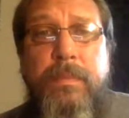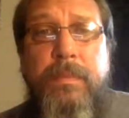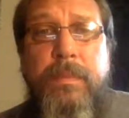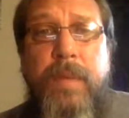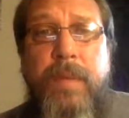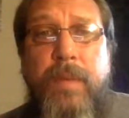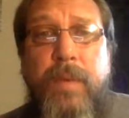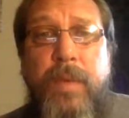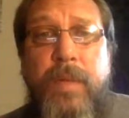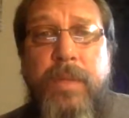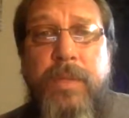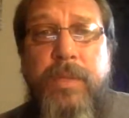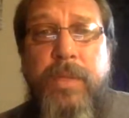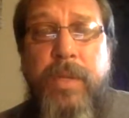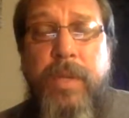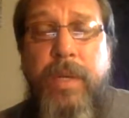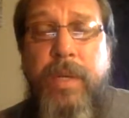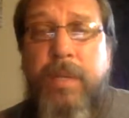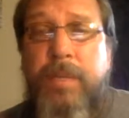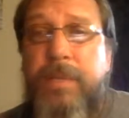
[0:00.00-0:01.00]
Everyone
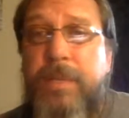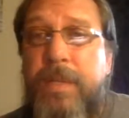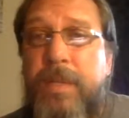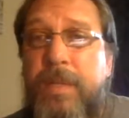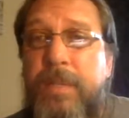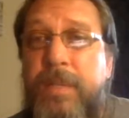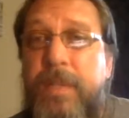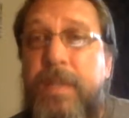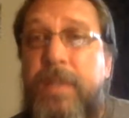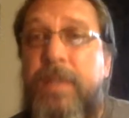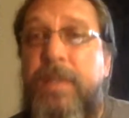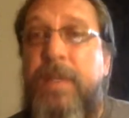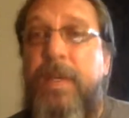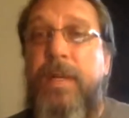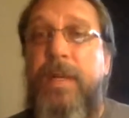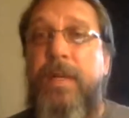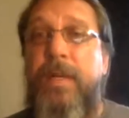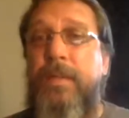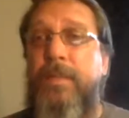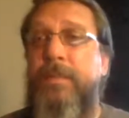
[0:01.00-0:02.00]
enjoying themselves out
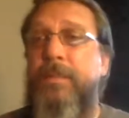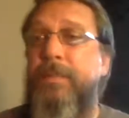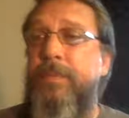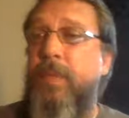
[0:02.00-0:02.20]
there?